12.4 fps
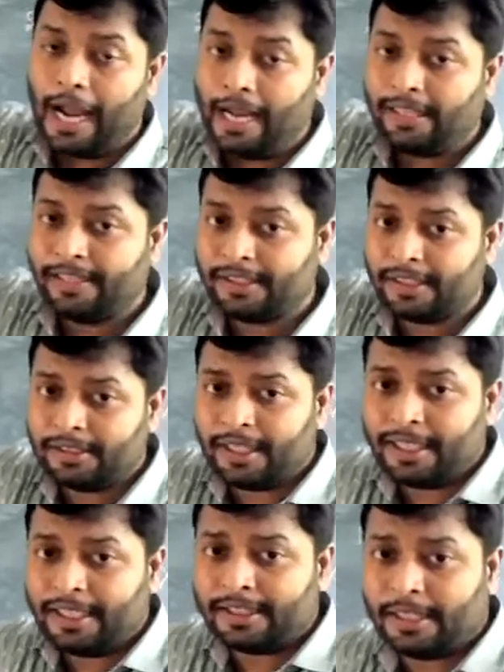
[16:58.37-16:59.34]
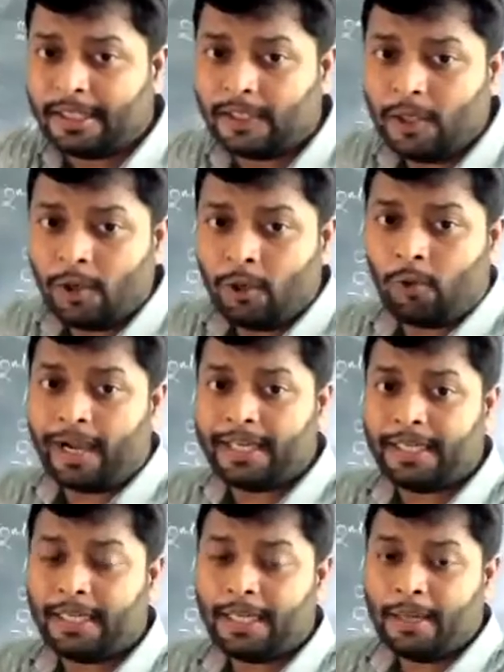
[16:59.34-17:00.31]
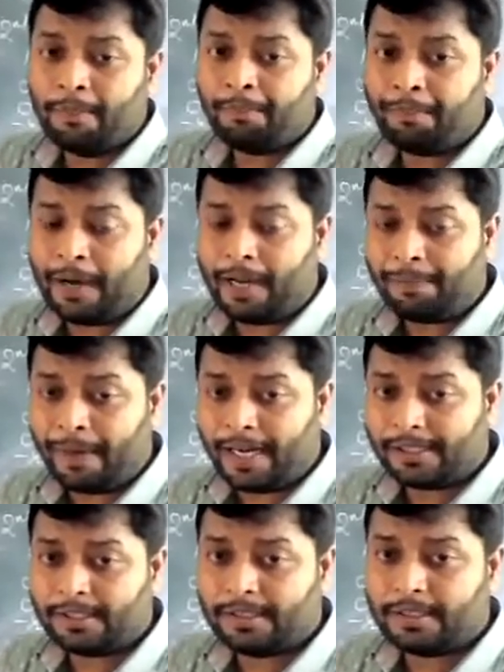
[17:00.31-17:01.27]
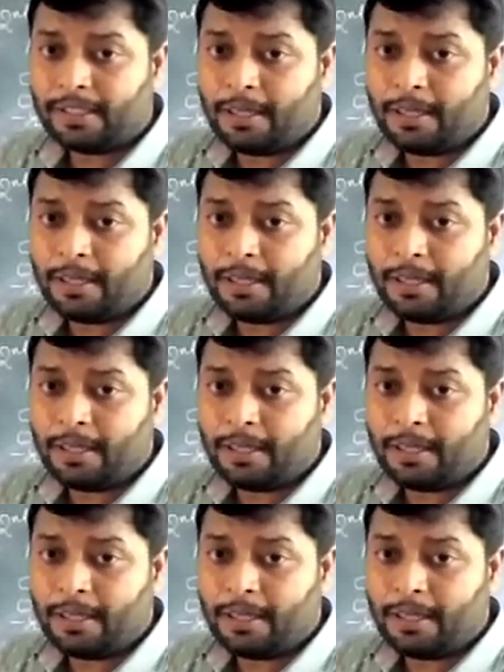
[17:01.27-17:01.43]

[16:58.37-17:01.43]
And this is the reason why first